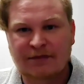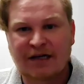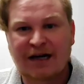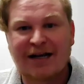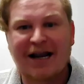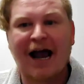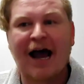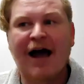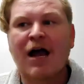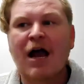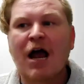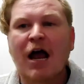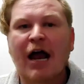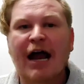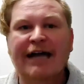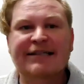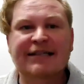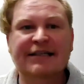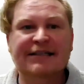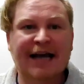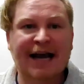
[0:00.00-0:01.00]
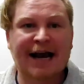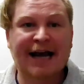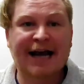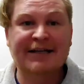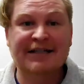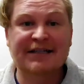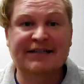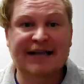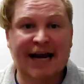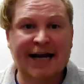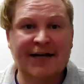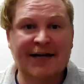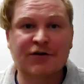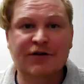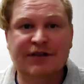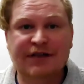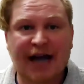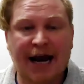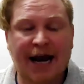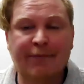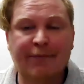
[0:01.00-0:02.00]
Yeah, it's a
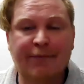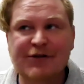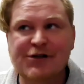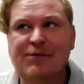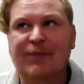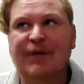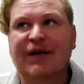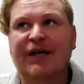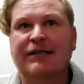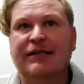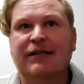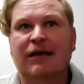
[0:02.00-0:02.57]
dangerous game too because